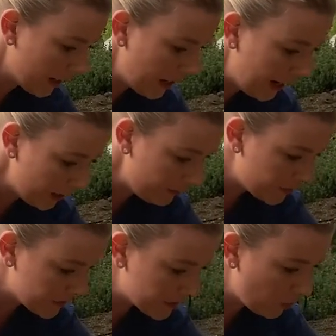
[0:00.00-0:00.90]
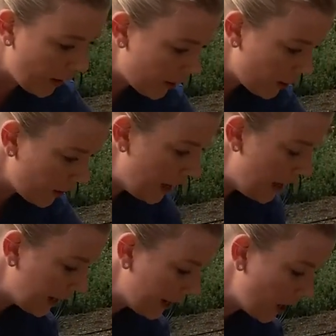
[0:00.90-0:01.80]
kind of the square
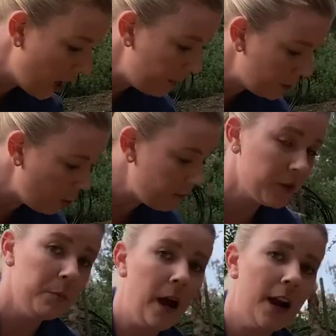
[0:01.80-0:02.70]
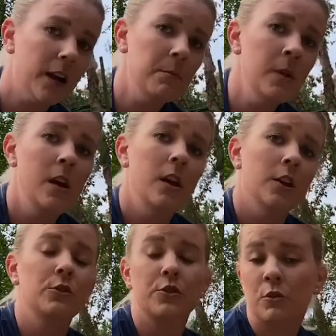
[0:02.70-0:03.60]
kind of up and over the bottom,
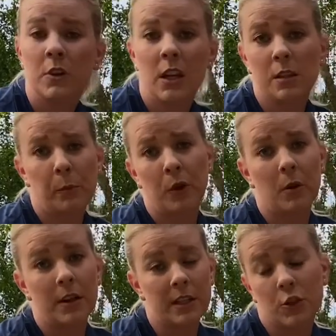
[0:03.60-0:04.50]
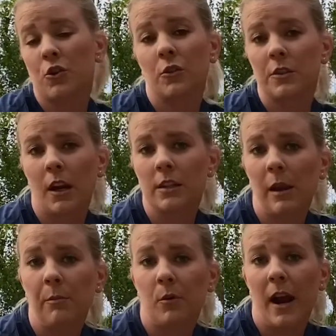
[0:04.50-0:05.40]
you do need to put additional duct
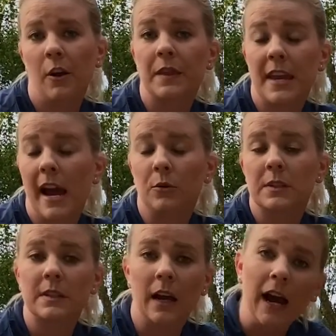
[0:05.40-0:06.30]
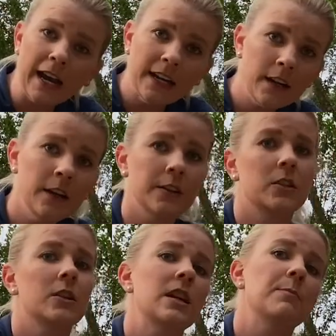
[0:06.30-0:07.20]
tape around the outside
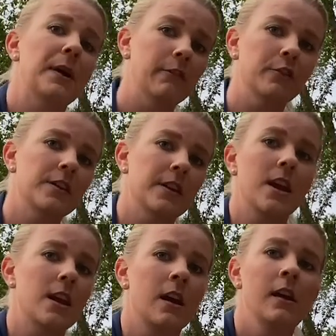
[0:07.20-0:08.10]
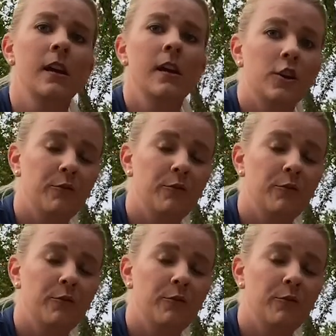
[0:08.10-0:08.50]
to keep everything, you've